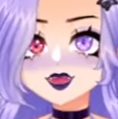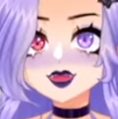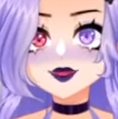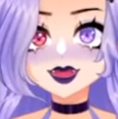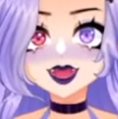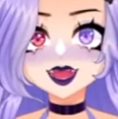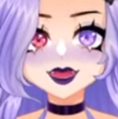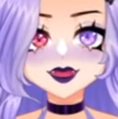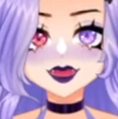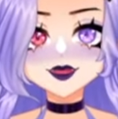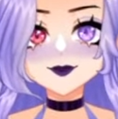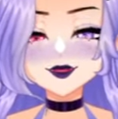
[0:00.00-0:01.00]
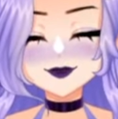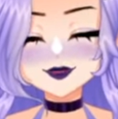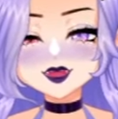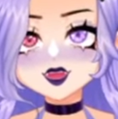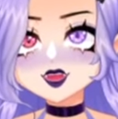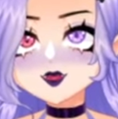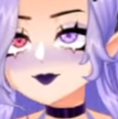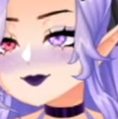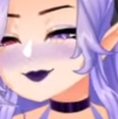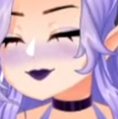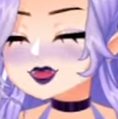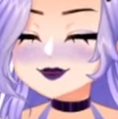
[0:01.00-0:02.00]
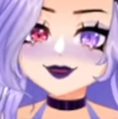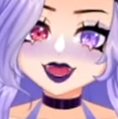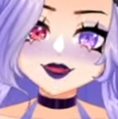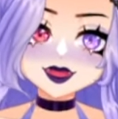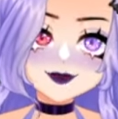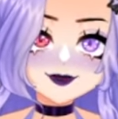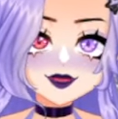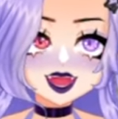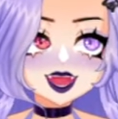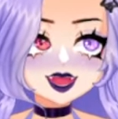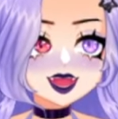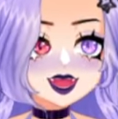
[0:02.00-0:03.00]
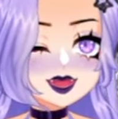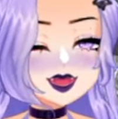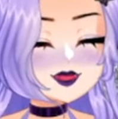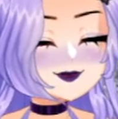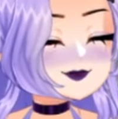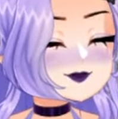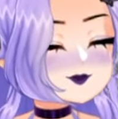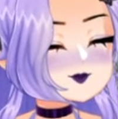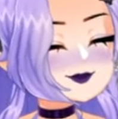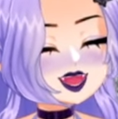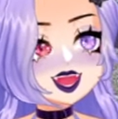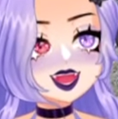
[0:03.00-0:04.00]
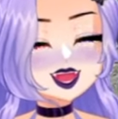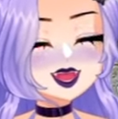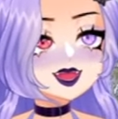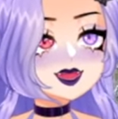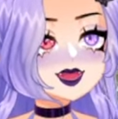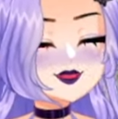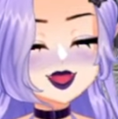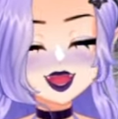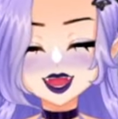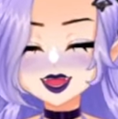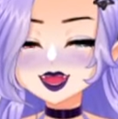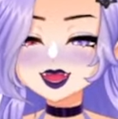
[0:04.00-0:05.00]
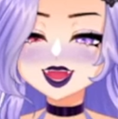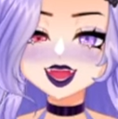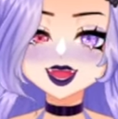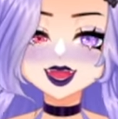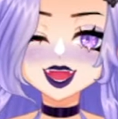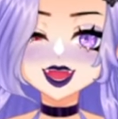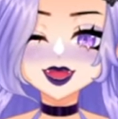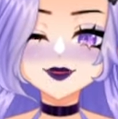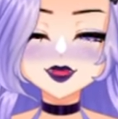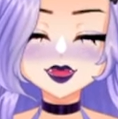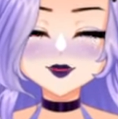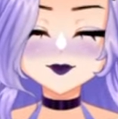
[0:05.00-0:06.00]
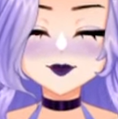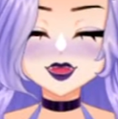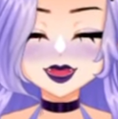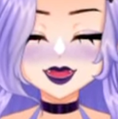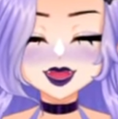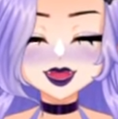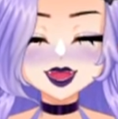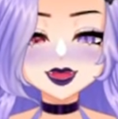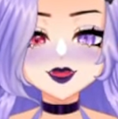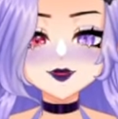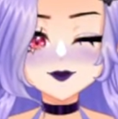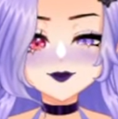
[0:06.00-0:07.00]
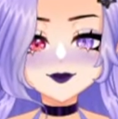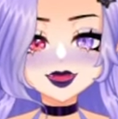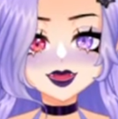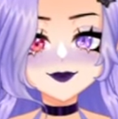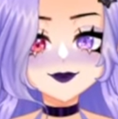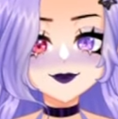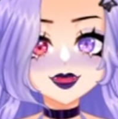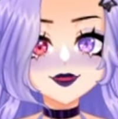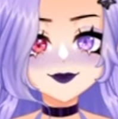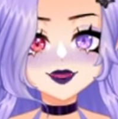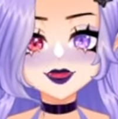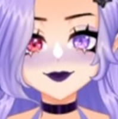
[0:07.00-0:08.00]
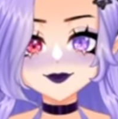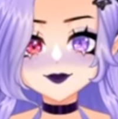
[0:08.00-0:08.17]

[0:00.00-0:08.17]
9 levels in a whole class. That's crazy. What? 9 levels in a bard. So we get a bunch of stuff.